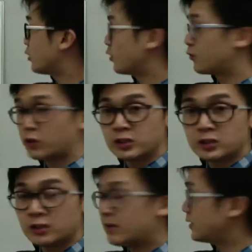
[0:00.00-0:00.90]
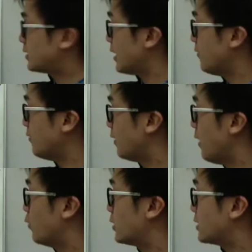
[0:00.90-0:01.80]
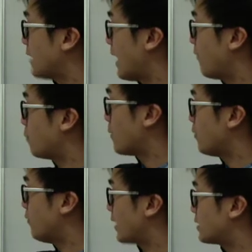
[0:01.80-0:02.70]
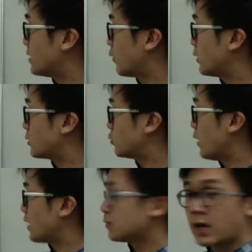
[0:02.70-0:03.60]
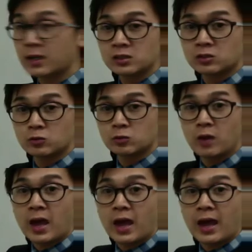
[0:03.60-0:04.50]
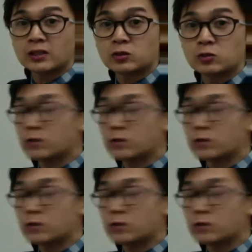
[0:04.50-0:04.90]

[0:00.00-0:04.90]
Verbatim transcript: your first derivative, which is f prime of x is equal to two x minus two, and you